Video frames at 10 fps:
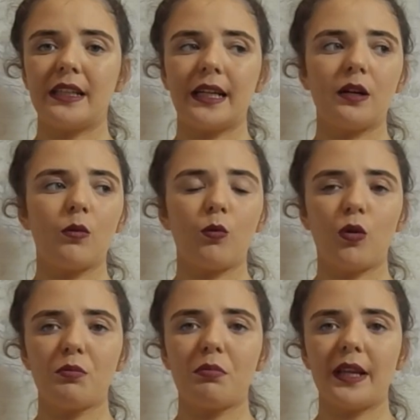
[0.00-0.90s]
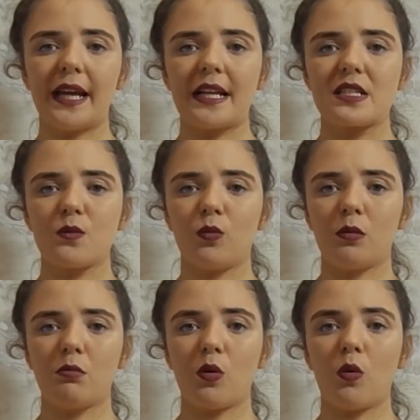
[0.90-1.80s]
like one plate, one
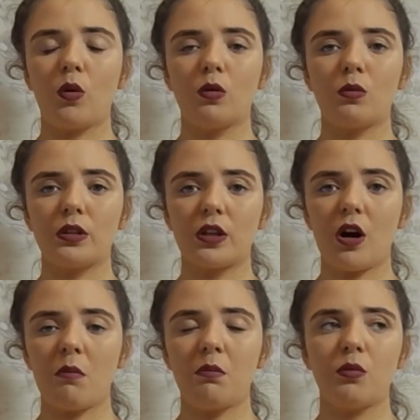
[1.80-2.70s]
bowl, one cup,